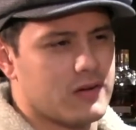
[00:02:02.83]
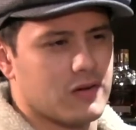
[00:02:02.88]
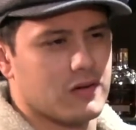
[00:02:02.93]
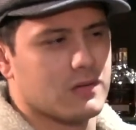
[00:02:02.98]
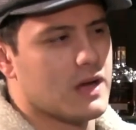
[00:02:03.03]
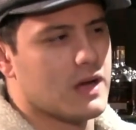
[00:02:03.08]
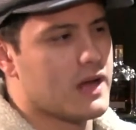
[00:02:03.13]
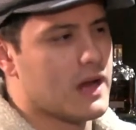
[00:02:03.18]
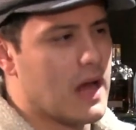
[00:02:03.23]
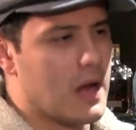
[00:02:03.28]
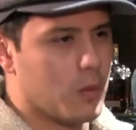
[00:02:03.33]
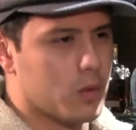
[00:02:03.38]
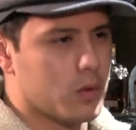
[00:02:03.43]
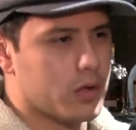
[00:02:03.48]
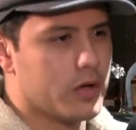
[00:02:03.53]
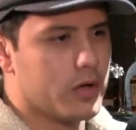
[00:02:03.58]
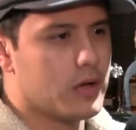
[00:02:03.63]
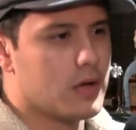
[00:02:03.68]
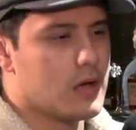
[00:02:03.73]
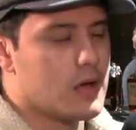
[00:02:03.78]
or write, I
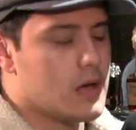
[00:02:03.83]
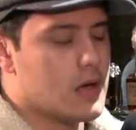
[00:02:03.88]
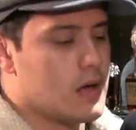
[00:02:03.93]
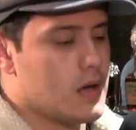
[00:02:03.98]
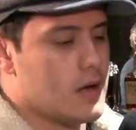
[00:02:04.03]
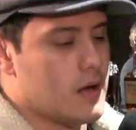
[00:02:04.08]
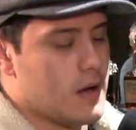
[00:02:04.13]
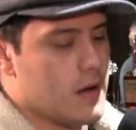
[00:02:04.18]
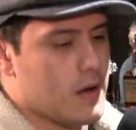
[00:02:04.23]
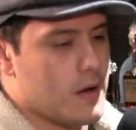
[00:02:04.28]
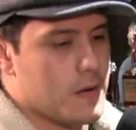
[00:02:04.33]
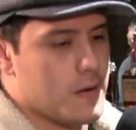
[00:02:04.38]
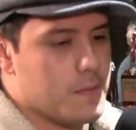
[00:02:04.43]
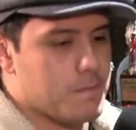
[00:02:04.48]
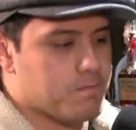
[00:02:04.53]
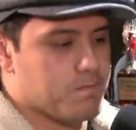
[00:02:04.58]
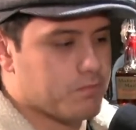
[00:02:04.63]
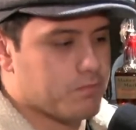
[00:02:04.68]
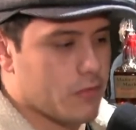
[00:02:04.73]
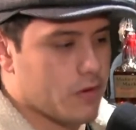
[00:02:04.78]
would.
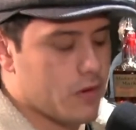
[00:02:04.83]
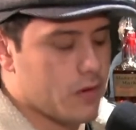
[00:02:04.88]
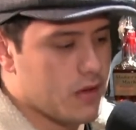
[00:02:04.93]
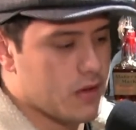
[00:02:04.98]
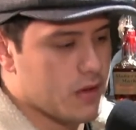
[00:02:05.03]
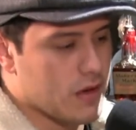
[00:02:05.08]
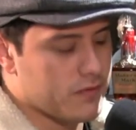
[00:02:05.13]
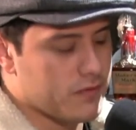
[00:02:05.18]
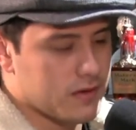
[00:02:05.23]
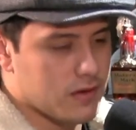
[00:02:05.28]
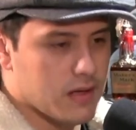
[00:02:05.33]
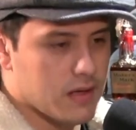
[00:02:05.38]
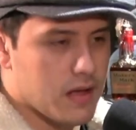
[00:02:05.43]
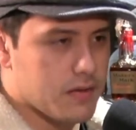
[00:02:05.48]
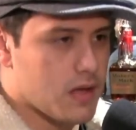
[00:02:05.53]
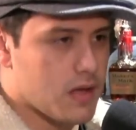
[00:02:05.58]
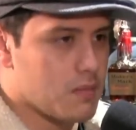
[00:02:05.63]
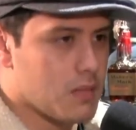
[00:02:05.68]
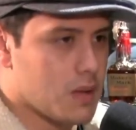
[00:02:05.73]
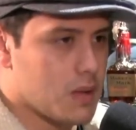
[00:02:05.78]
Um, and I figured
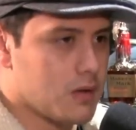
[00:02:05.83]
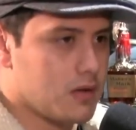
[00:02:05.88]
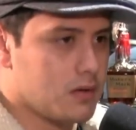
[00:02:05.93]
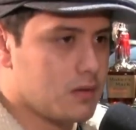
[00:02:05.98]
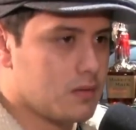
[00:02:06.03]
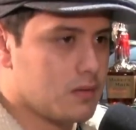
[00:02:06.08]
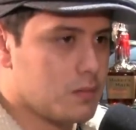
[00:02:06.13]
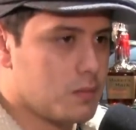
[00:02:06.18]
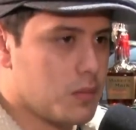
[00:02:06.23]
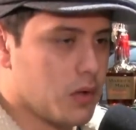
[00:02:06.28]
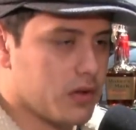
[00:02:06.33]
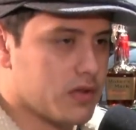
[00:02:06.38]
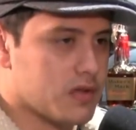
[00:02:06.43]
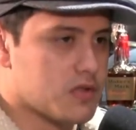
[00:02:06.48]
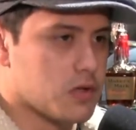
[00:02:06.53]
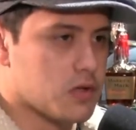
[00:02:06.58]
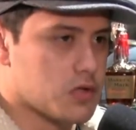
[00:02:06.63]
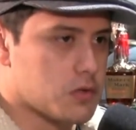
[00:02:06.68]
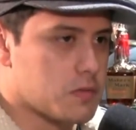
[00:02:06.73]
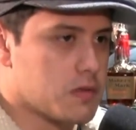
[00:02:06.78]
out that maybe building a
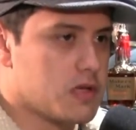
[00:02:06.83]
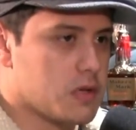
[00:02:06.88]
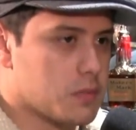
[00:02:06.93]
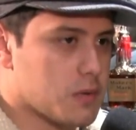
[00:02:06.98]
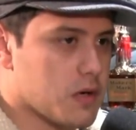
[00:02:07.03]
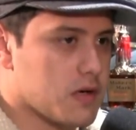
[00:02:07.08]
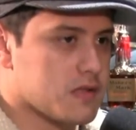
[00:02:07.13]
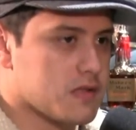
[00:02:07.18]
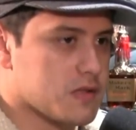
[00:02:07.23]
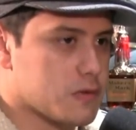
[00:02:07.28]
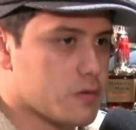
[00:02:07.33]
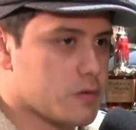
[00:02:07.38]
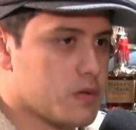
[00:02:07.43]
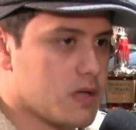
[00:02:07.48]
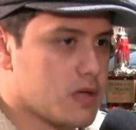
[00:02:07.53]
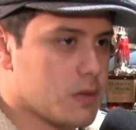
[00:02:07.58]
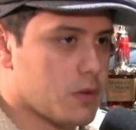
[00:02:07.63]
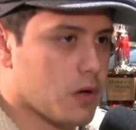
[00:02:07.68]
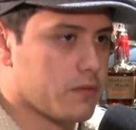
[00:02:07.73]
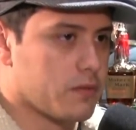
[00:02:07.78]
social media presence would be
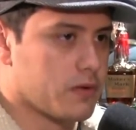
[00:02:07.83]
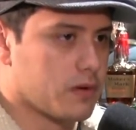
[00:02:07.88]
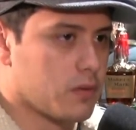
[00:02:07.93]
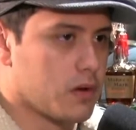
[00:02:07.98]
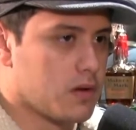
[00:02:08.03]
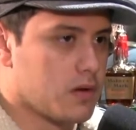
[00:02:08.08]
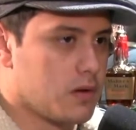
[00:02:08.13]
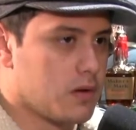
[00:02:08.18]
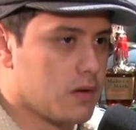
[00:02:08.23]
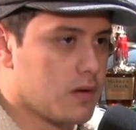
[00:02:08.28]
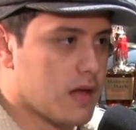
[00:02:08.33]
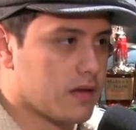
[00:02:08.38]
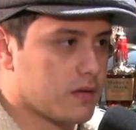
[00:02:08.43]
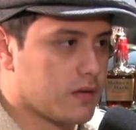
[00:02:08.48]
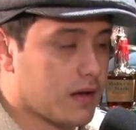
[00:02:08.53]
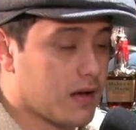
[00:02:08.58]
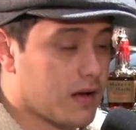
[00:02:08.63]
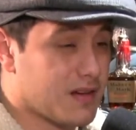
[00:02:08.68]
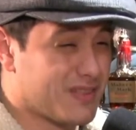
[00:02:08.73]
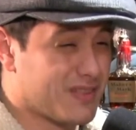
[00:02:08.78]
the perfect way to do that.
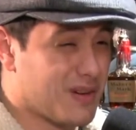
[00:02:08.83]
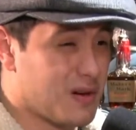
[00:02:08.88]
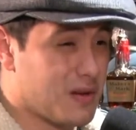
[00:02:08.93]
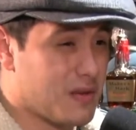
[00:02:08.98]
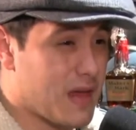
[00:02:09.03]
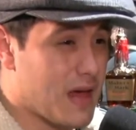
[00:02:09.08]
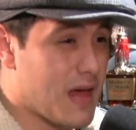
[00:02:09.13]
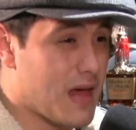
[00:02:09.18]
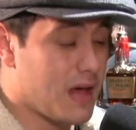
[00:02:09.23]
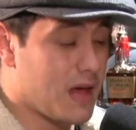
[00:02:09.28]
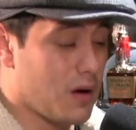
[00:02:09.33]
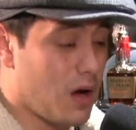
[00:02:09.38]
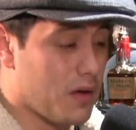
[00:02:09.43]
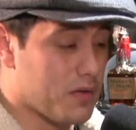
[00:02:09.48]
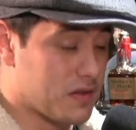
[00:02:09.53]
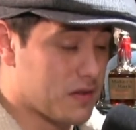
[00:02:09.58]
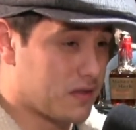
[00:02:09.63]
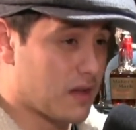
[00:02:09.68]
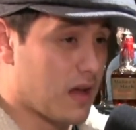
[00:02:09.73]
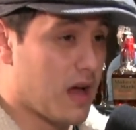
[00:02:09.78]
So I kind of started that on
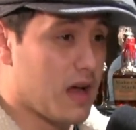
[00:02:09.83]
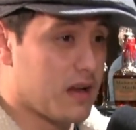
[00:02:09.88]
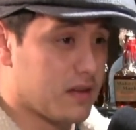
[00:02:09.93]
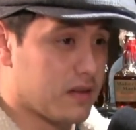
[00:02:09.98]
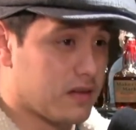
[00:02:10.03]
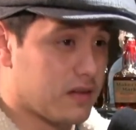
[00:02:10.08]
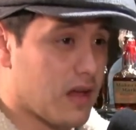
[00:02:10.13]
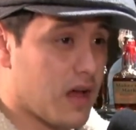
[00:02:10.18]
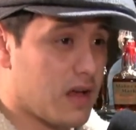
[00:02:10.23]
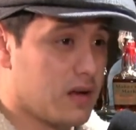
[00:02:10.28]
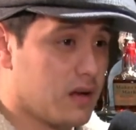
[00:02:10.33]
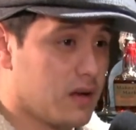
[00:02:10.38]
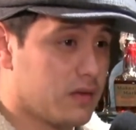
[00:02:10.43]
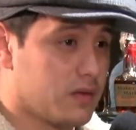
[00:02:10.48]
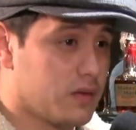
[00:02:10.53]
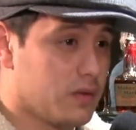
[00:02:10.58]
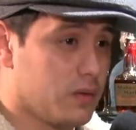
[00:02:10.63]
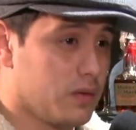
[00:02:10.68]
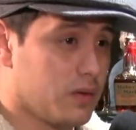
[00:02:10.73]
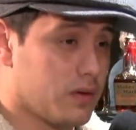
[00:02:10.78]
the side as a side
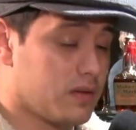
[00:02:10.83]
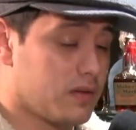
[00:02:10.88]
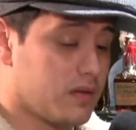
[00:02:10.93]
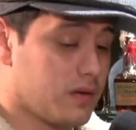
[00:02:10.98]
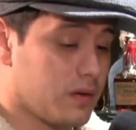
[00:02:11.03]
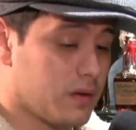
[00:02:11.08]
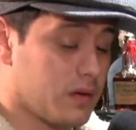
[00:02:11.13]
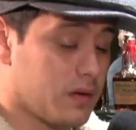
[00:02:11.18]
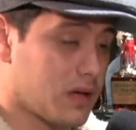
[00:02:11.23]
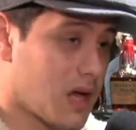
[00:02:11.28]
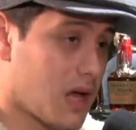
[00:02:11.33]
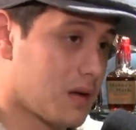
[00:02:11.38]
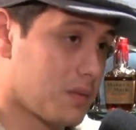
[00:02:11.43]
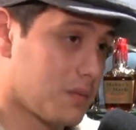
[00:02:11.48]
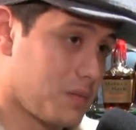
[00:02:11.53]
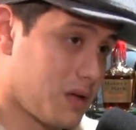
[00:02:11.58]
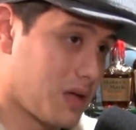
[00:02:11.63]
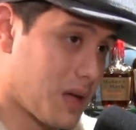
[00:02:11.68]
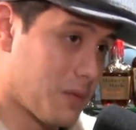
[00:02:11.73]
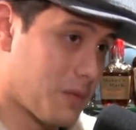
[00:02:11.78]
hustle until it kind
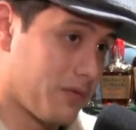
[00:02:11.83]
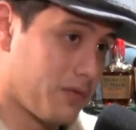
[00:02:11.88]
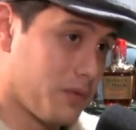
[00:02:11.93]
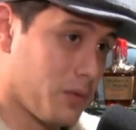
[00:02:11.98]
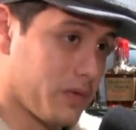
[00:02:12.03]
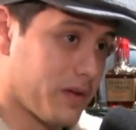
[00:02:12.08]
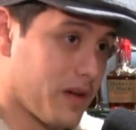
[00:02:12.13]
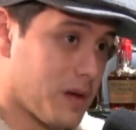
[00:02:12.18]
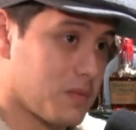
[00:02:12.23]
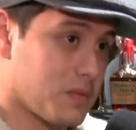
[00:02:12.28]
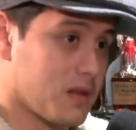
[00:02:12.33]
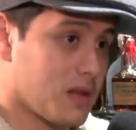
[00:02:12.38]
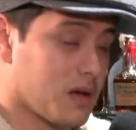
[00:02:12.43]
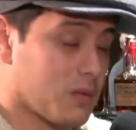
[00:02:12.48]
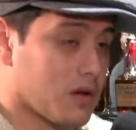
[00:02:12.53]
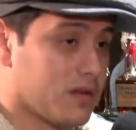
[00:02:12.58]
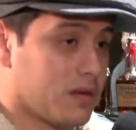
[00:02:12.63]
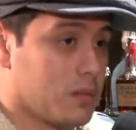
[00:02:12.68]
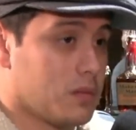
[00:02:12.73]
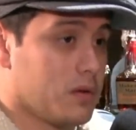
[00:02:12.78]
of became a full time thing
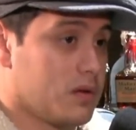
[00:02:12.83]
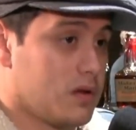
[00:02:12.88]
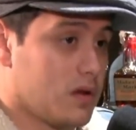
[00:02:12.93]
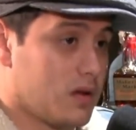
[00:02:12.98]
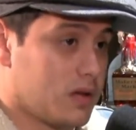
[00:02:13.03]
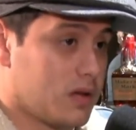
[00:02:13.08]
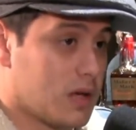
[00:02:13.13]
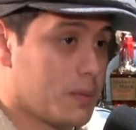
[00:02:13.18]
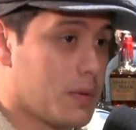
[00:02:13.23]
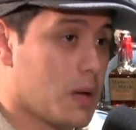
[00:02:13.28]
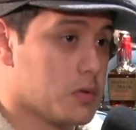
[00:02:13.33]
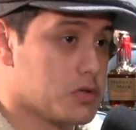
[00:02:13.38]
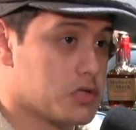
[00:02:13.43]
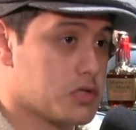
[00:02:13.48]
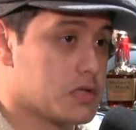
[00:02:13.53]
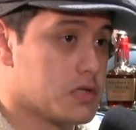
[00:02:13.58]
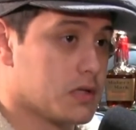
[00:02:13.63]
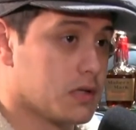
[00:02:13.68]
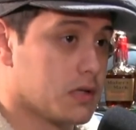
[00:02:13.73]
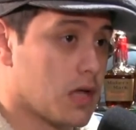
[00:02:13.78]
where I was able to get a
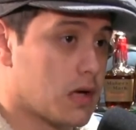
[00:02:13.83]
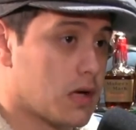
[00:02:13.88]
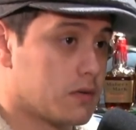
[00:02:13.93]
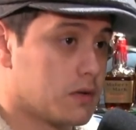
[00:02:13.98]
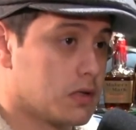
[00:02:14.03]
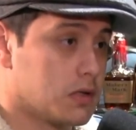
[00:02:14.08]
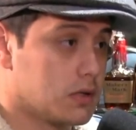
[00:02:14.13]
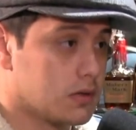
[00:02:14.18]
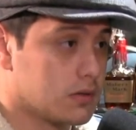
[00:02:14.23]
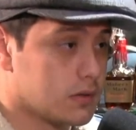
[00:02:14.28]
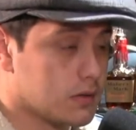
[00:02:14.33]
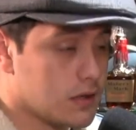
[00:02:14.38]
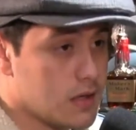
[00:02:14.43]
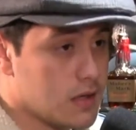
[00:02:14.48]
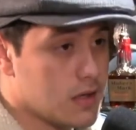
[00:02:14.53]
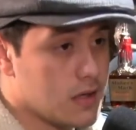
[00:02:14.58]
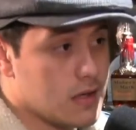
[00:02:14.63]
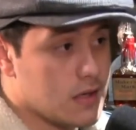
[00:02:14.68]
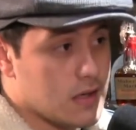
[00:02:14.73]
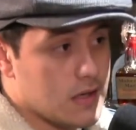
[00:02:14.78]
publishing deal out of it and
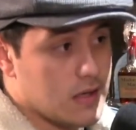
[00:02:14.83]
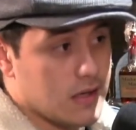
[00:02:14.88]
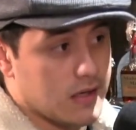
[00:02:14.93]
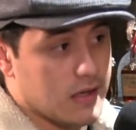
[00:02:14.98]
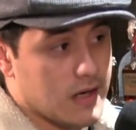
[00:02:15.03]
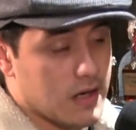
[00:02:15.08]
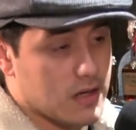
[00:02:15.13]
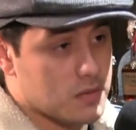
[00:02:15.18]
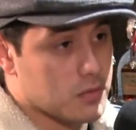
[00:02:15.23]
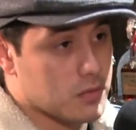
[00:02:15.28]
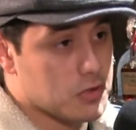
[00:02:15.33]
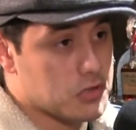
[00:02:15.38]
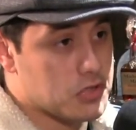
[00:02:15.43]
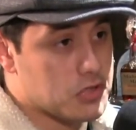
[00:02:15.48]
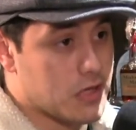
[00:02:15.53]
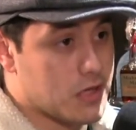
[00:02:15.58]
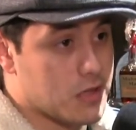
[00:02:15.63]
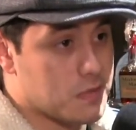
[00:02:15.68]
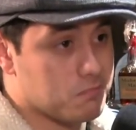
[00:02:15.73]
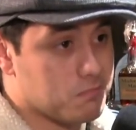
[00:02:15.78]
get out of the merch
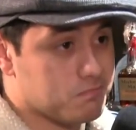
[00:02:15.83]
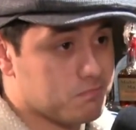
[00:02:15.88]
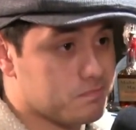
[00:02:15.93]
scene.